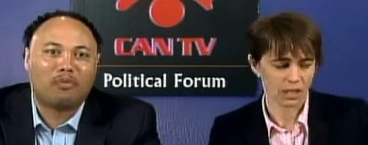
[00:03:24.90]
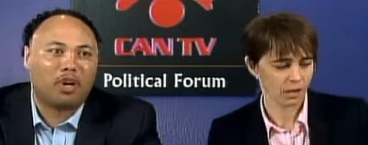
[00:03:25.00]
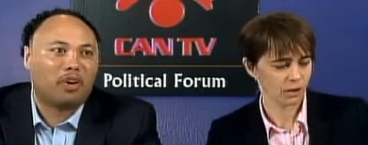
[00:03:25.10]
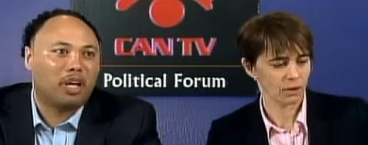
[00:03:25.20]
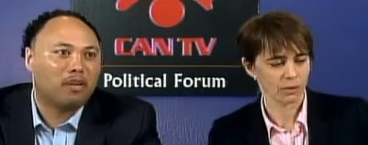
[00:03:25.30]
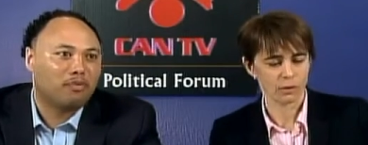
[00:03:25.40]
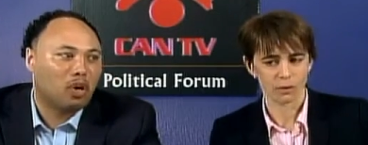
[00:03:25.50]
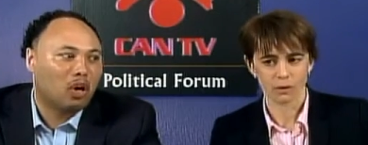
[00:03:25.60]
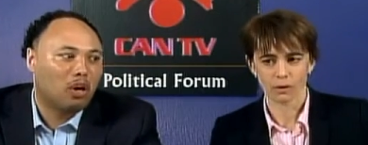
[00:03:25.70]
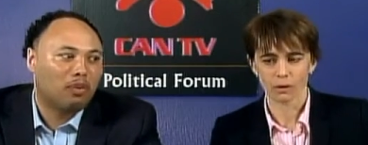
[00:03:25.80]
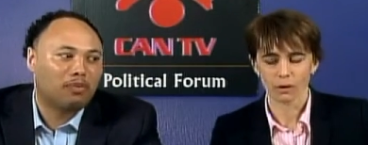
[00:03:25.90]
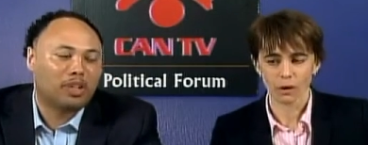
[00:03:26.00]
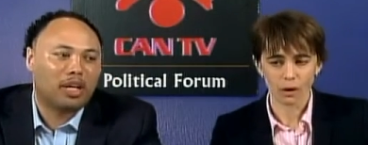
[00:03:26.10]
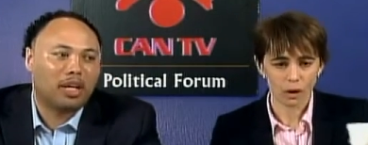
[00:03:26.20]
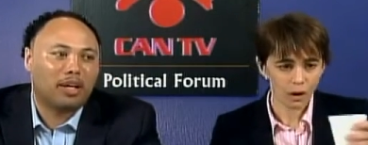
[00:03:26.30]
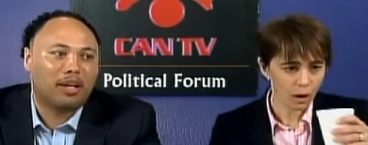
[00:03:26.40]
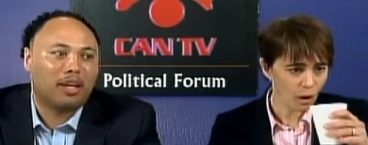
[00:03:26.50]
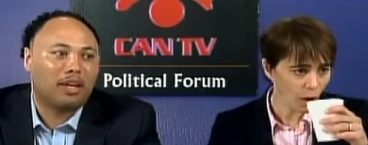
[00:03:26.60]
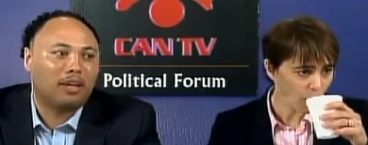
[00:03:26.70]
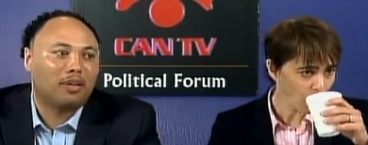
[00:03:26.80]
Speaker 1: very involved uh,
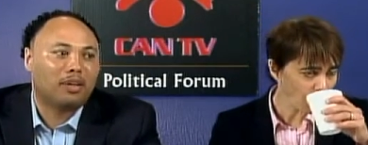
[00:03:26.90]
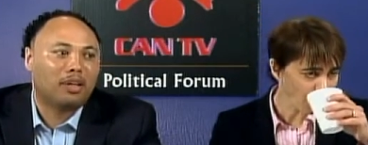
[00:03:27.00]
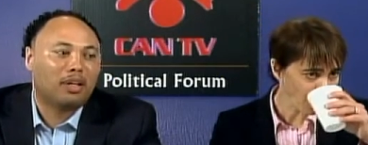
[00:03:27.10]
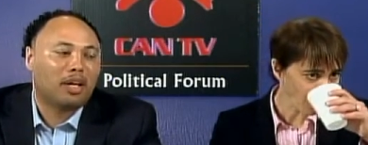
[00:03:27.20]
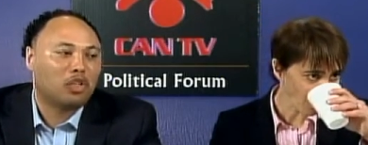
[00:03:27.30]
in uh,